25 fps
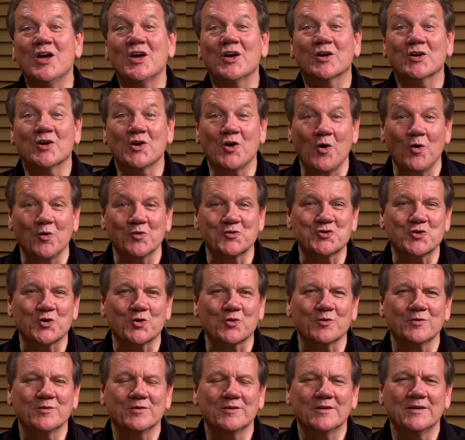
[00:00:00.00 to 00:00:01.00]
culture,
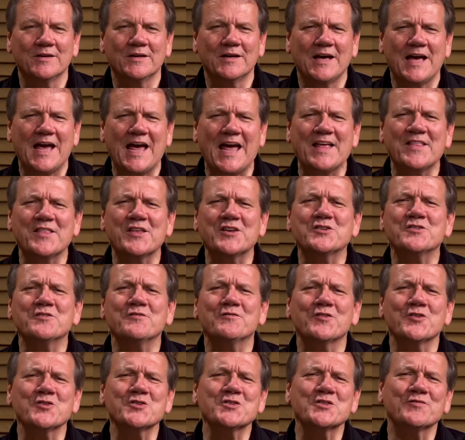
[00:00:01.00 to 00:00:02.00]
and the
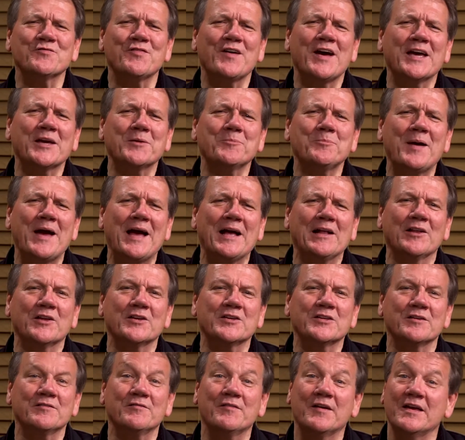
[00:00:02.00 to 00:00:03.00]
diversifying palate
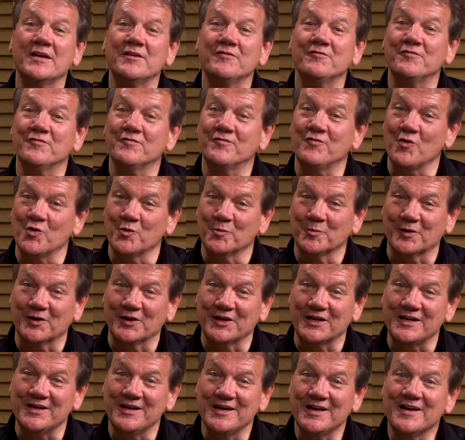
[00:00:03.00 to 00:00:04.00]
of a
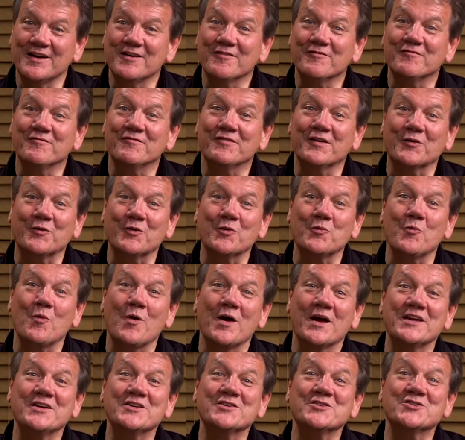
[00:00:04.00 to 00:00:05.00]
formerly very
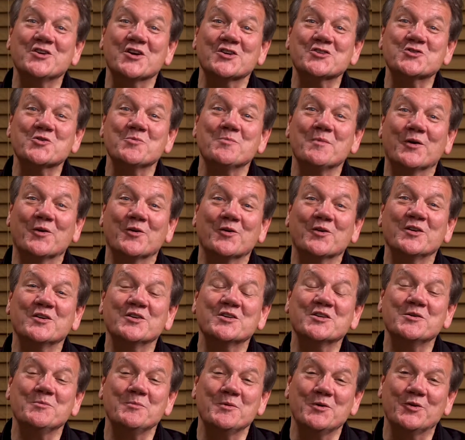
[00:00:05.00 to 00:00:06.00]
white Dutch American
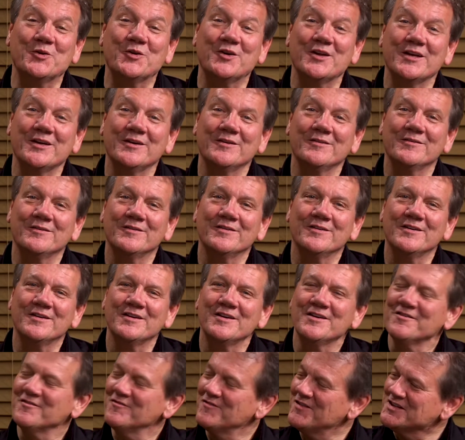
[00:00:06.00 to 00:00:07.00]
community.
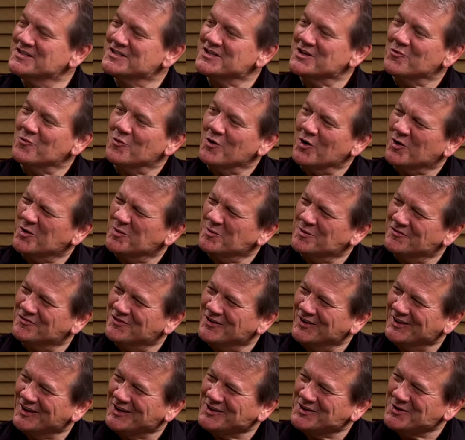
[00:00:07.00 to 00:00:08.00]
Vincent, welcome to Feel
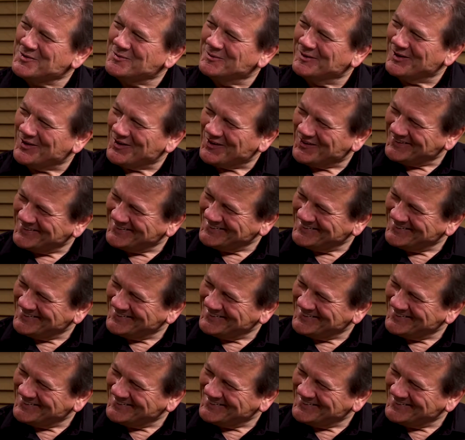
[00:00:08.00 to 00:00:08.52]
Like You Belong.